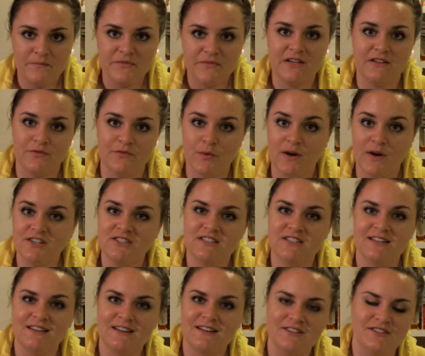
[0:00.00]
thanks for
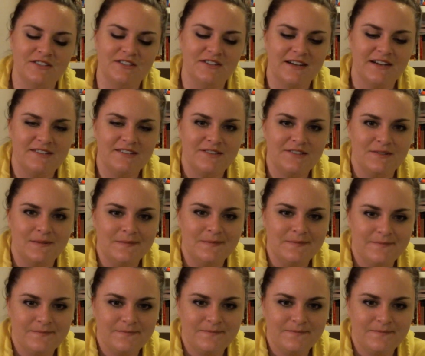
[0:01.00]
watching, and I'll see you guys soon.